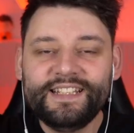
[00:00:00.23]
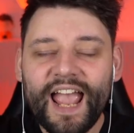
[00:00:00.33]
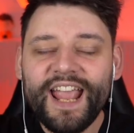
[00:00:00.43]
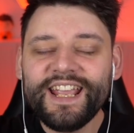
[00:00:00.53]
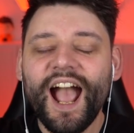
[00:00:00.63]

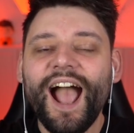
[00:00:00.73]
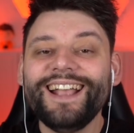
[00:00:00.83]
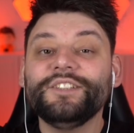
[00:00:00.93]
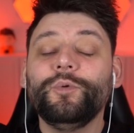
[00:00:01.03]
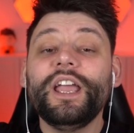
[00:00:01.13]
Today,
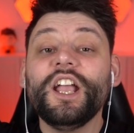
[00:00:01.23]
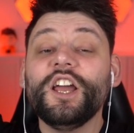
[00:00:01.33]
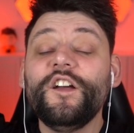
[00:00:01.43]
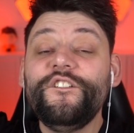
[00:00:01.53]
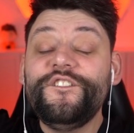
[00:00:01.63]
guys, we're
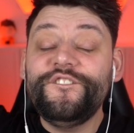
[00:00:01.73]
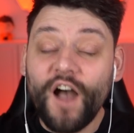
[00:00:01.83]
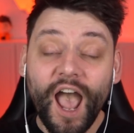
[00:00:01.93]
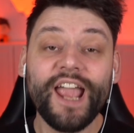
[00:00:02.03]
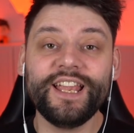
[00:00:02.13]
gonna
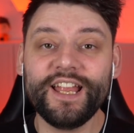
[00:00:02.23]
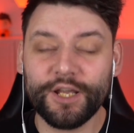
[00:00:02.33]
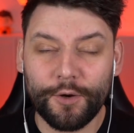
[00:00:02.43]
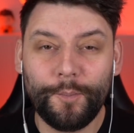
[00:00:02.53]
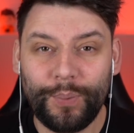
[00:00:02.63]
finally
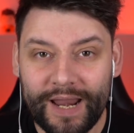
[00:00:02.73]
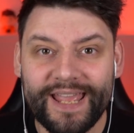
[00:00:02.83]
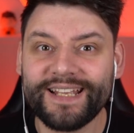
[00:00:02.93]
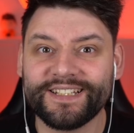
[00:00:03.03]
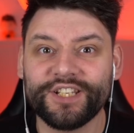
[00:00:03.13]

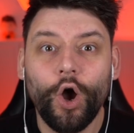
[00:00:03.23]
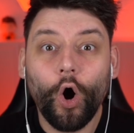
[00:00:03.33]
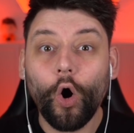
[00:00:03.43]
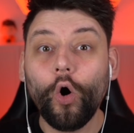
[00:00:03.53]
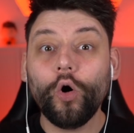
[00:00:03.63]
complete
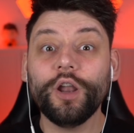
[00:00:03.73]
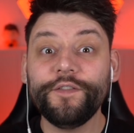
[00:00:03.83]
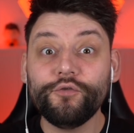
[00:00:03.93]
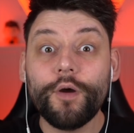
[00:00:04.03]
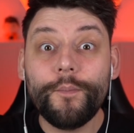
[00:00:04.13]
all of
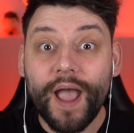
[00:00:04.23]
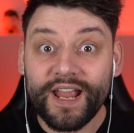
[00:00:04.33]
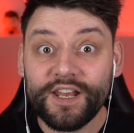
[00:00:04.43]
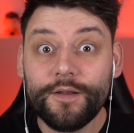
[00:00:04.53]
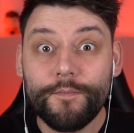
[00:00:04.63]
the
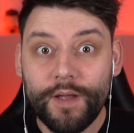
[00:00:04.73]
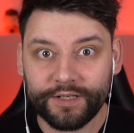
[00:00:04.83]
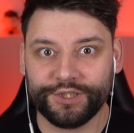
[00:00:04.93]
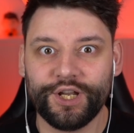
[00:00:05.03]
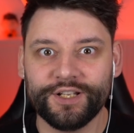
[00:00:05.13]
remaining
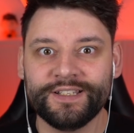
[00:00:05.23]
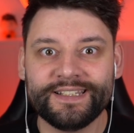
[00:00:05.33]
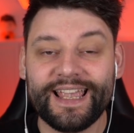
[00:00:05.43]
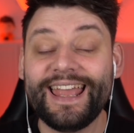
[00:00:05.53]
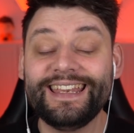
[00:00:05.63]

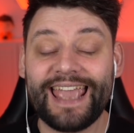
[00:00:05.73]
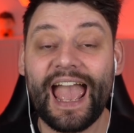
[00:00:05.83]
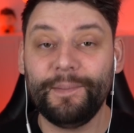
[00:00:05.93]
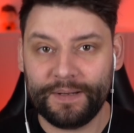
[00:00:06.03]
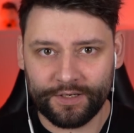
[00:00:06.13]
missions in
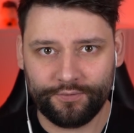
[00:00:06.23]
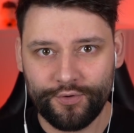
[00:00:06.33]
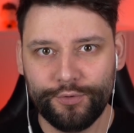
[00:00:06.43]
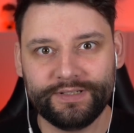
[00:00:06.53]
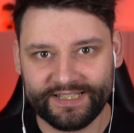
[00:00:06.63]
Cabin
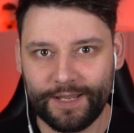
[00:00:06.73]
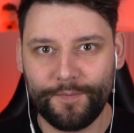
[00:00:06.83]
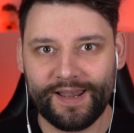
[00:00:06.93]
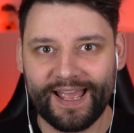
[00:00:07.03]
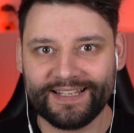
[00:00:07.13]
Crew
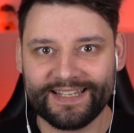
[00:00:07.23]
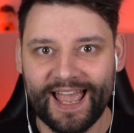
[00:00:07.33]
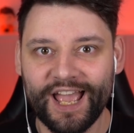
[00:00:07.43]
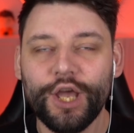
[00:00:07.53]
Simulator.